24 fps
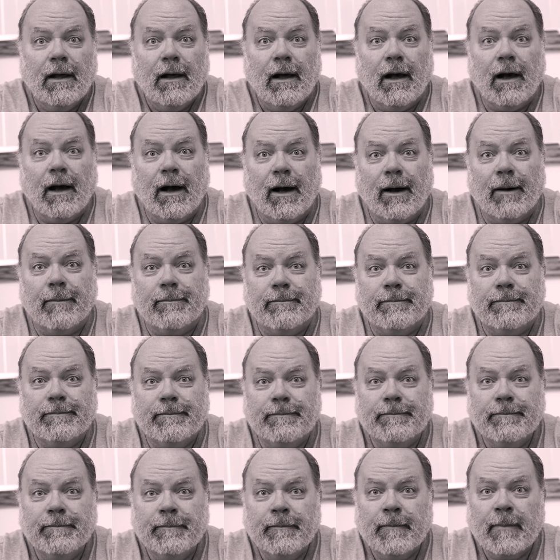
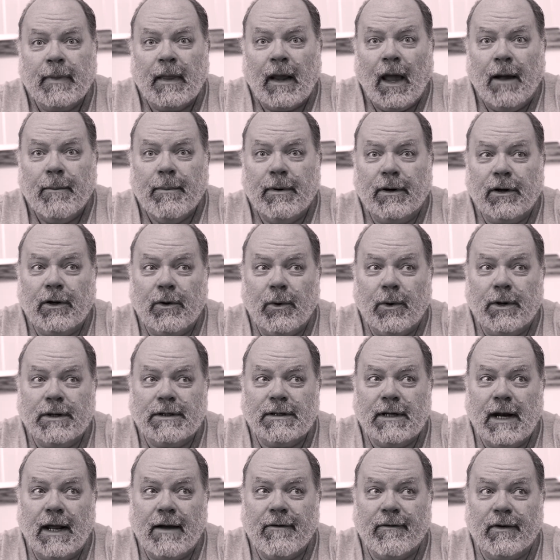Um, but of
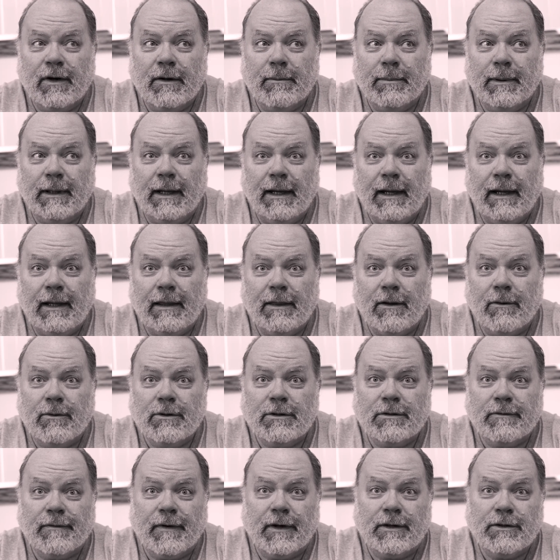course, inevitably,
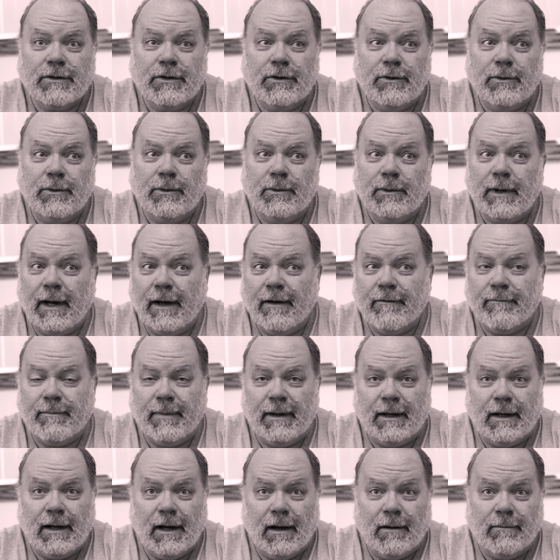those of us who have
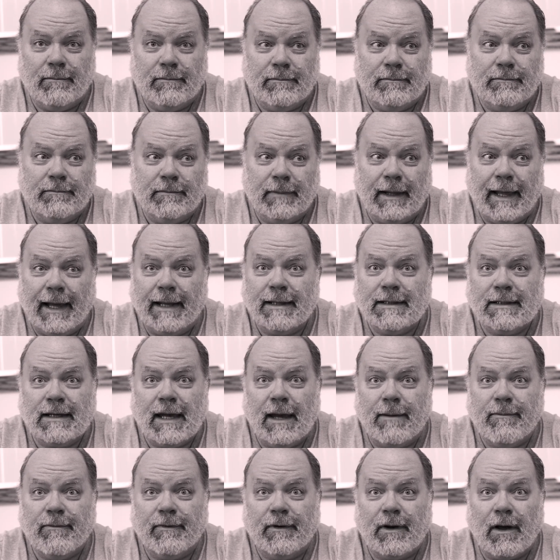become
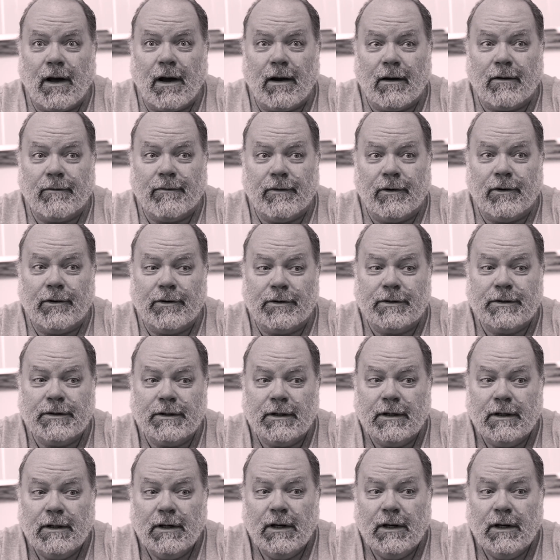landscape photographers,